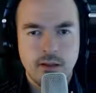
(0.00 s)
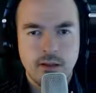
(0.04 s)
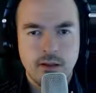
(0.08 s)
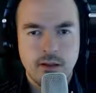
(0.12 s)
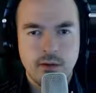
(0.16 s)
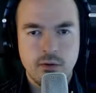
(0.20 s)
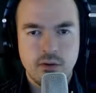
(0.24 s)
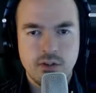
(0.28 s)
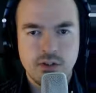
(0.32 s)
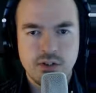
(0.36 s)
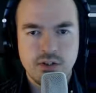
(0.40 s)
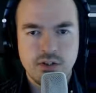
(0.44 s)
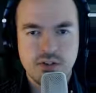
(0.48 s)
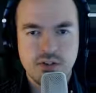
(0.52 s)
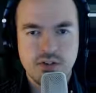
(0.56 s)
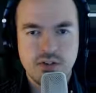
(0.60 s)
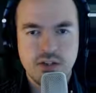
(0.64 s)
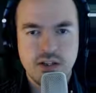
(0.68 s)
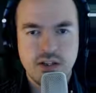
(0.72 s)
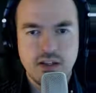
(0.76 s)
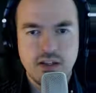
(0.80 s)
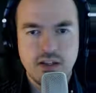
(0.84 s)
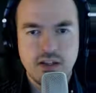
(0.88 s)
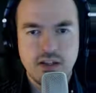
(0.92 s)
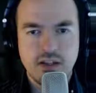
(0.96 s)
Now, as you can
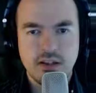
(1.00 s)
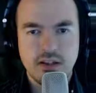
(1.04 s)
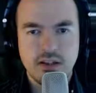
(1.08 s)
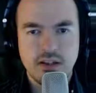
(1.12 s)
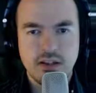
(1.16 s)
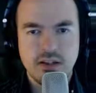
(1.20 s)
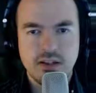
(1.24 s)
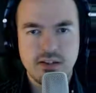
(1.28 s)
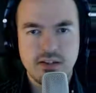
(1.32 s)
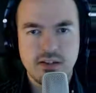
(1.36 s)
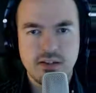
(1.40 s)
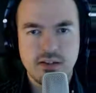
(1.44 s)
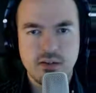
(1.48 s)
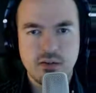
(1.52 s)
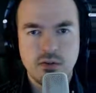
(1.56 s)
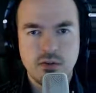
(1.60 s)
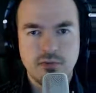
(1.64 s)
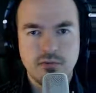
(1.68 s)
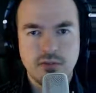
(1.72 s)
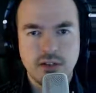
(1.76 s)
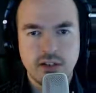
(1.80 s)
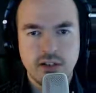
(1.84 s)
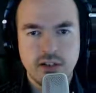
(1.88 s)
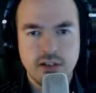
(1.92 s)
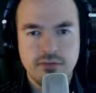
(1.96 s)
see, the center of
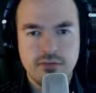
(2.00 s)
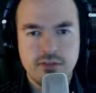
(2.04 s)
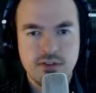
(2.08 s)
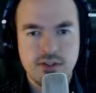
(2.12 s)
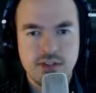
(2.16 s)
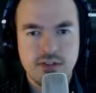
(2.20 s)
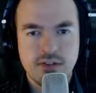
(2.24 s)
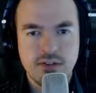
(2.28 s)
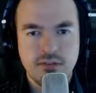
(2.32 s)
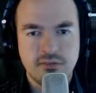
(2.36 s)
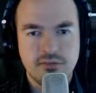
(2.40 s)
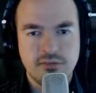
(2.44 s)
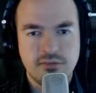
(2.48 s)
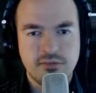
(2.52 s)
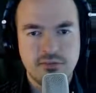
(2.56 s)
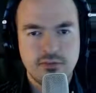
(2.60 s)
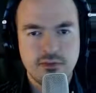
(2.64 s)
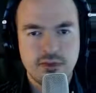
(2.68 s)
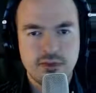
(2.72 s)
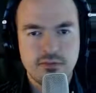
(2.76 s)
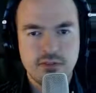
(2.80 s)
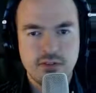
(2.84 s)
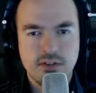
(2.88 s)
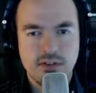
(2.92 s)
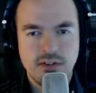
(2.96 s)
lift is in
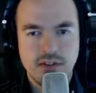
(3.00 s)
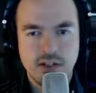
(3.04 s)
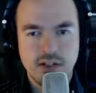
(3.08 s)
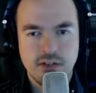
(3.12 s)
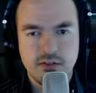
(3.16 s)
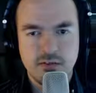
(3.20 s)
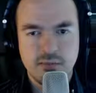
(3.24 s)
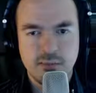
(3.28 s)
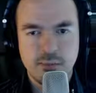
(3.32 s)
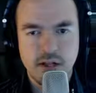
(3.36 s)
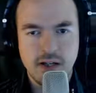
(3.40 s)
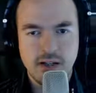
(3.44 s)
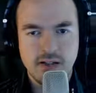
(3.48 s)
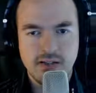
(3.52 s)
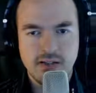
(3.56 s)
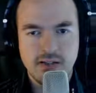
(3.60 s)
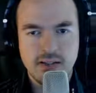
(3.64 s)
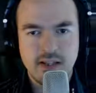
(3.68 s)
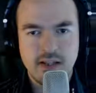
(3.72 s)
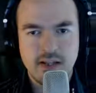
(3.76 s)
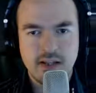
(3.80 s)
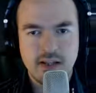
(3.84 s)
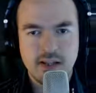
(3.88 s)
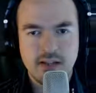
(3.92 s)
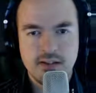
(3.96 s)
front of the center of mass.
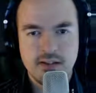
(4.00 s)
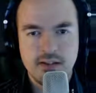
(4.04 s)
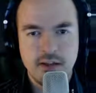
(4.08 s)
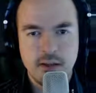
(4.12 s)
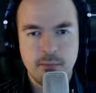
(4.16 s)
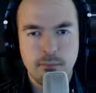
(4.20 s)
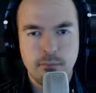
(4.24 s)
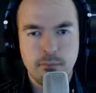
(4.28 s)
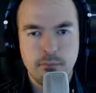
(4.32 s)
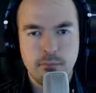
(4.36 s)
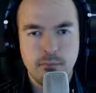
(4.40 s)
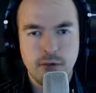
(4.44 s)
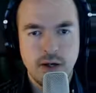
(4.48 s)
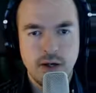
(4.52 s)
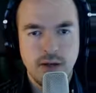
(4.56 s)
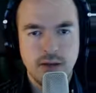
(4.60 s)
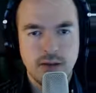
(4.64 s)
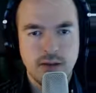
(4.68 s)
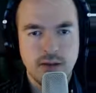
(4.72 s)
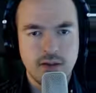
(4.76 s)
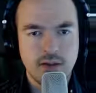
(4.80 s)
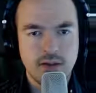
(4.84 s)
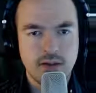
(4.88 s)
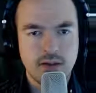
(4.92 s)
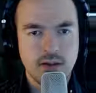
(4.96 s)
That is a bad
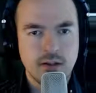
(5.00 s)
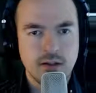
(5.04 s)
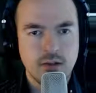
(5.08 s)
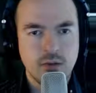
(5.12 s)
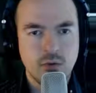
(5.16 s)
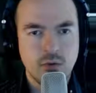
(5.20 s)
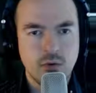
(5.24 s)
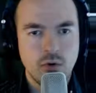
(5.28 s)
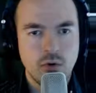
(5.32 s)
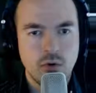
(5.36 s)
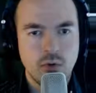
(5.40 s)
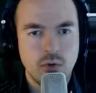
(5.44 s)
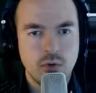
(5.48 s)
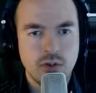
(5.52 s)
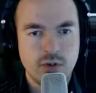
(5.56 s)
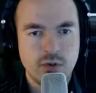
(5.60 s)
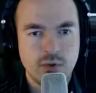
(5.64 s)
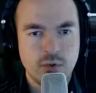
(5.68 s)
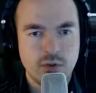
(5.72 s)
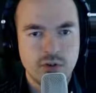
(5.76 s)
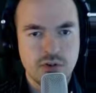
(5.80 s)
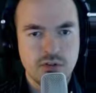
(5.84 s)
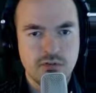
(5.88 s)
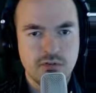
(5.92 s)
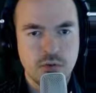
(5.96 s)
thing. You always
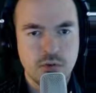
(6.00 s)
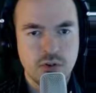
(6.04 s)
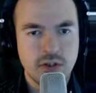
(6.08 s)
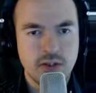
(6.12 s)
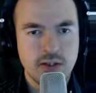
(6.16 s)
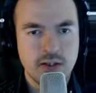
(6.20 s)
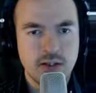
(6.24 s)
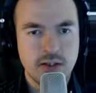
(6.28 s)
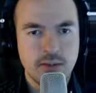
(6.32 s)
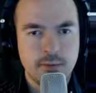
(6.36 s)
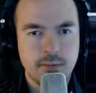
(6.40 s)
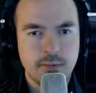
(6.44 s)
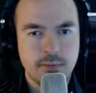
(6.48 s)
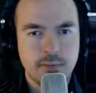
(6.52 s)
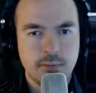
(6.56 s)
want to avoid that.